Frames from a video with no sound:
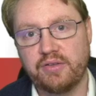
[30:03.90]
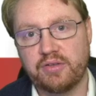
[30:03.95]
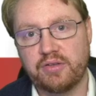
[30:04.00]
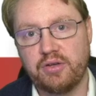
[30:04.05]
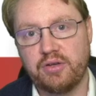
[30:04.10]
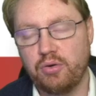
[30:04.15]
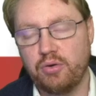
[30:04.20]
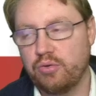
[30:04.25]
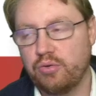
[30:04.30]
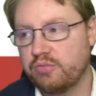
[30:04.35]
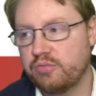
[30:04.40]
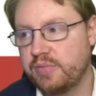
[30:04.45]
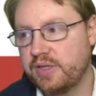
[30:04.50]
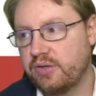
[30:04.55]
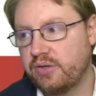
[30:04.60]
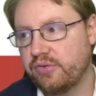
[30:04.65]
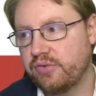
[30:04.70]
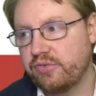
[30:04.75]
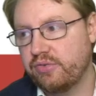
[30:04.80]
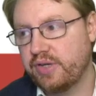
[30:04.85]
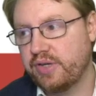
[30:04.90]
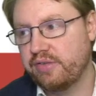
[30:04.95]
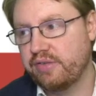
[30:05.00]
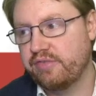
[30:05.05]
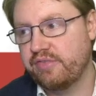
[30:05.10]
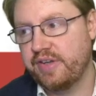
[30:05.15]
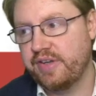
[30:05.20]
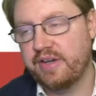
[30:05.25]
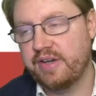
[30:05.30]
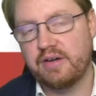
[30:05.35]
code, because you can
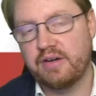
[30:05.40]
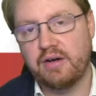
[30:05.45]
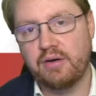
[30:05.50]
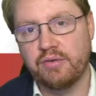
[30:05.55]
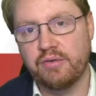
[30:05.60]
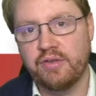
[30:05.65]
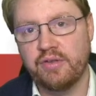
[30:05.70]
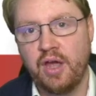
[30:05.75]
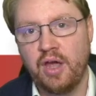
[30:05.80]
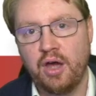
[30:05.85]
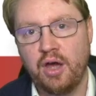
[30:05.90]
figure out